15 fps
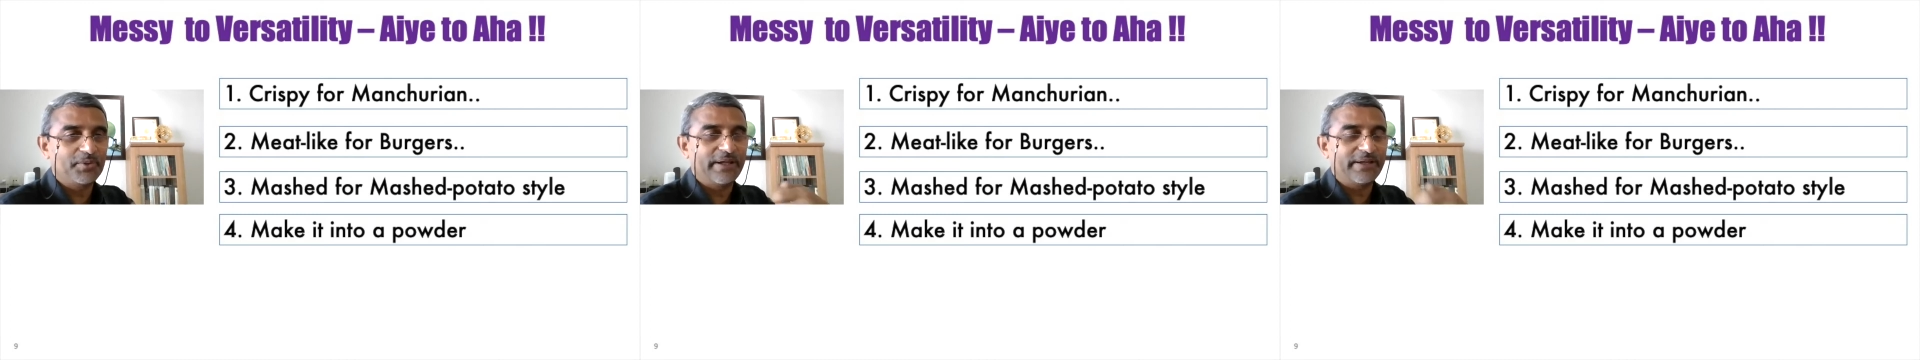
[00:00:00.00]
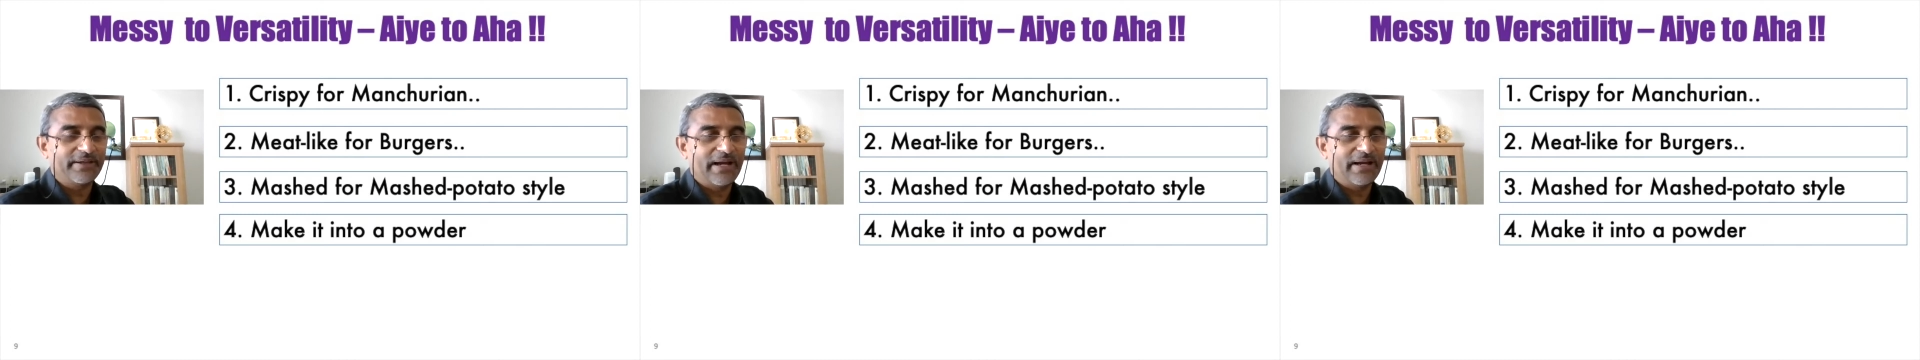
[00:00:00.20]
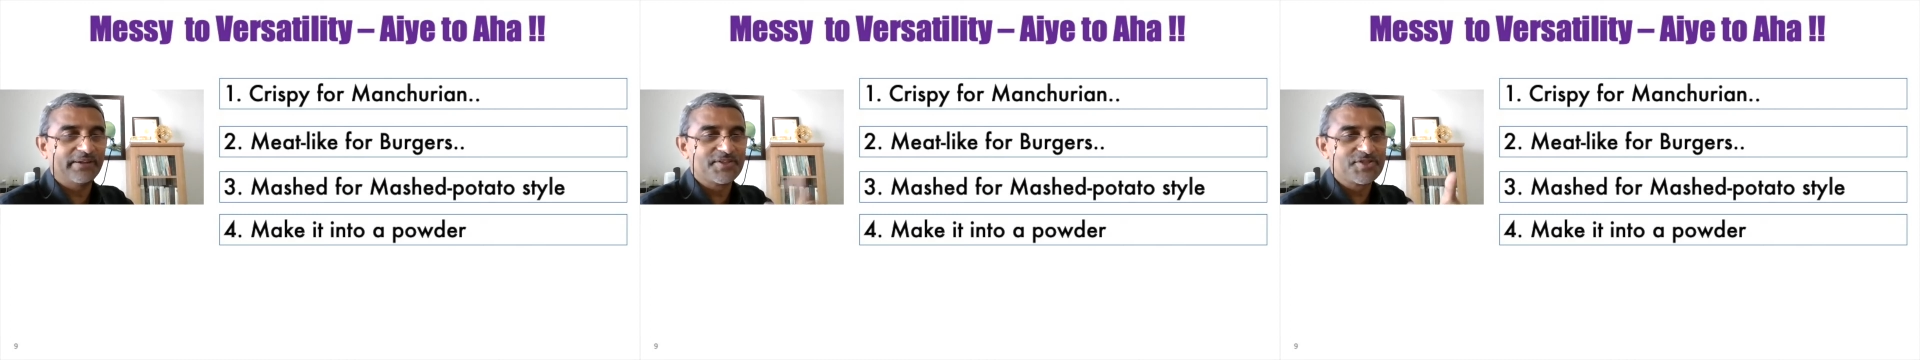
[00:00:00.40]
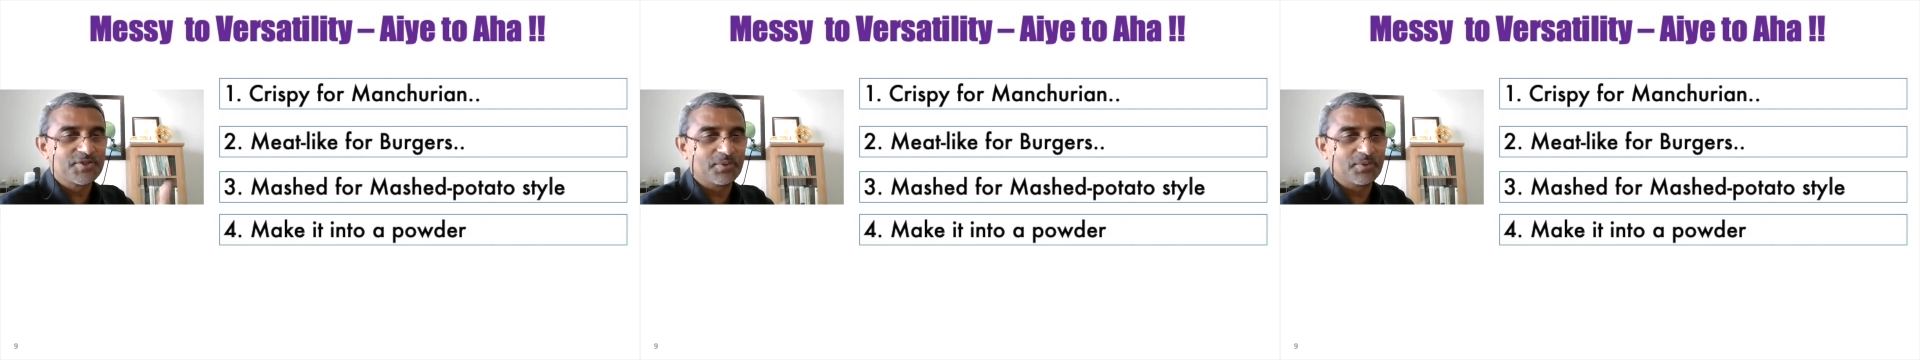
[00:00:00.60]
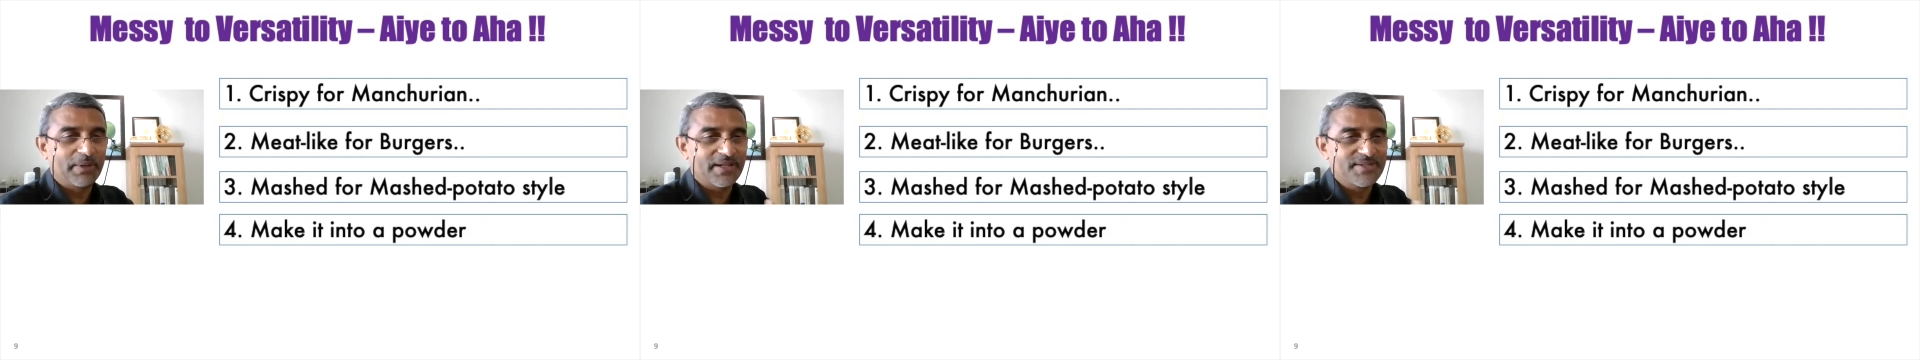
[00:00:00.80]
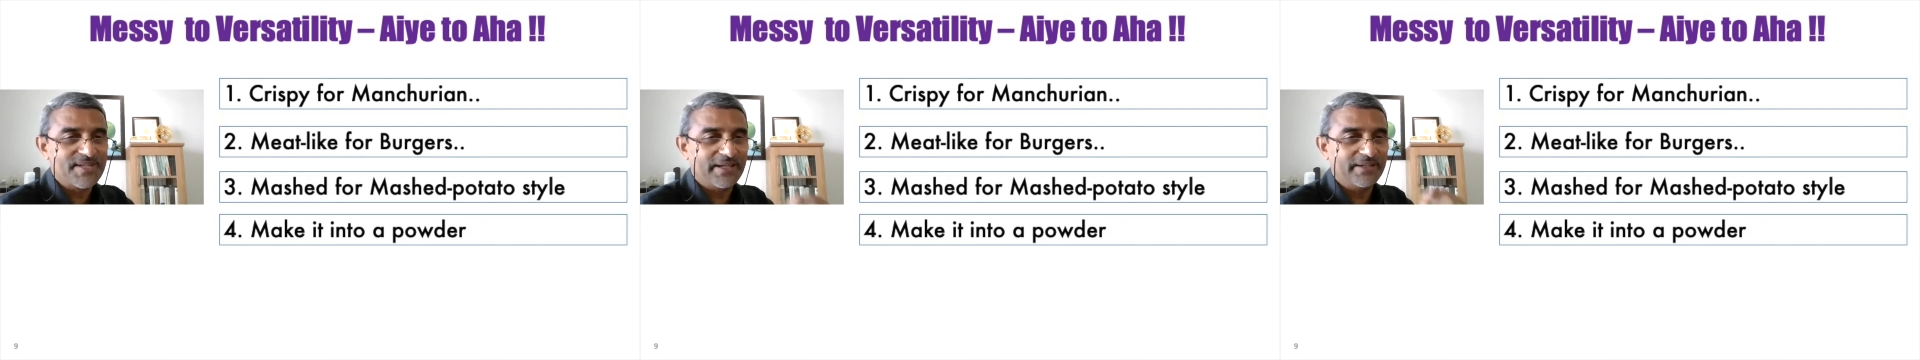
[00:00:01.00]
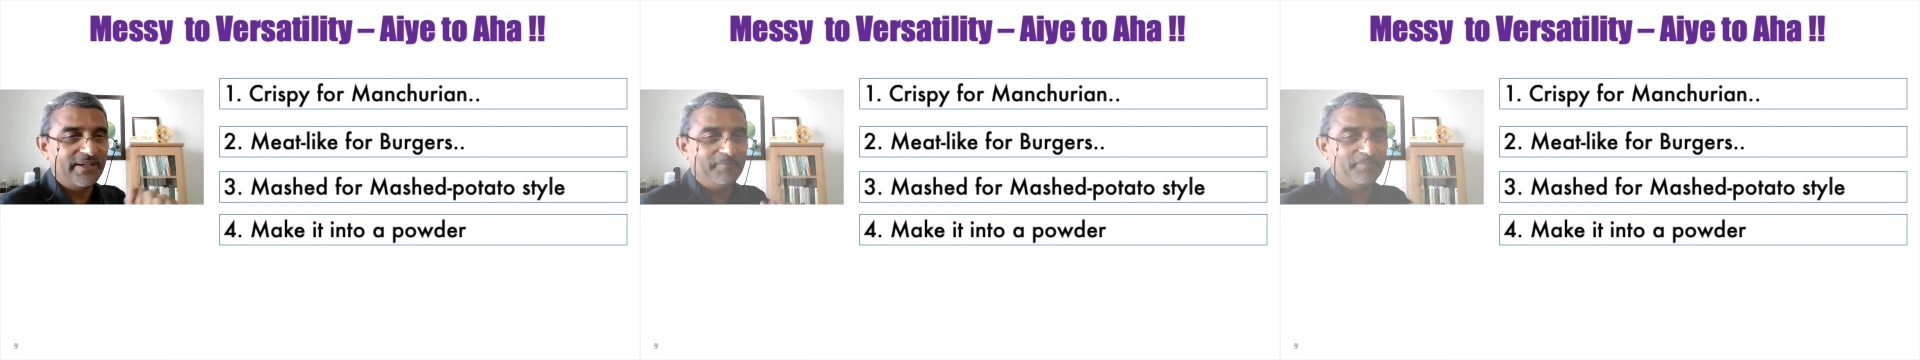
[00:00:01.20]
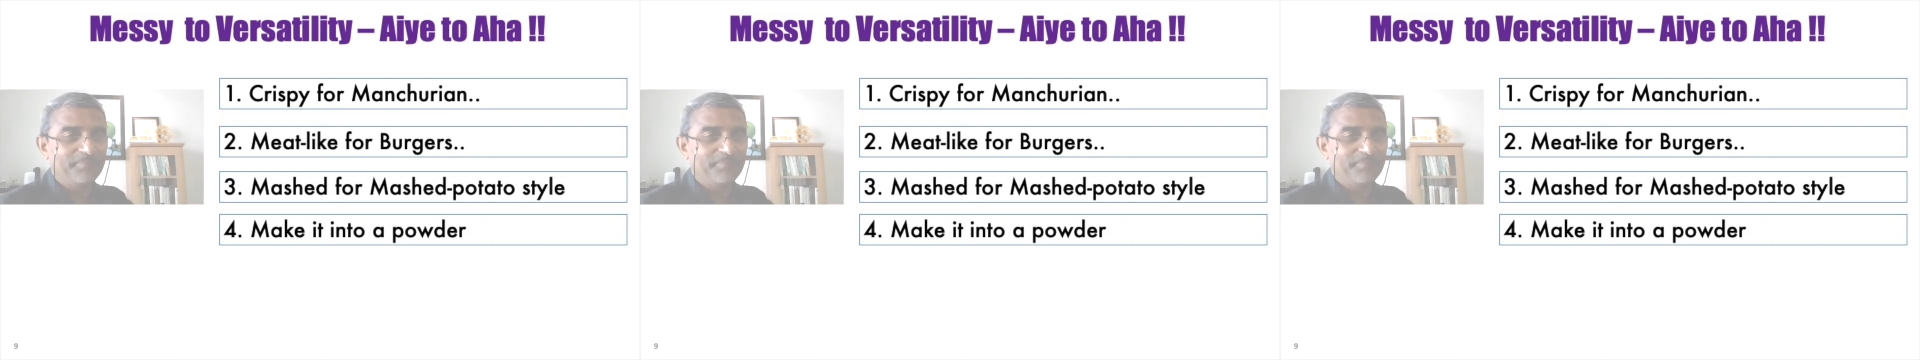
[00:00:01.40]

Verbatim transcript: I can add this to my lasagna.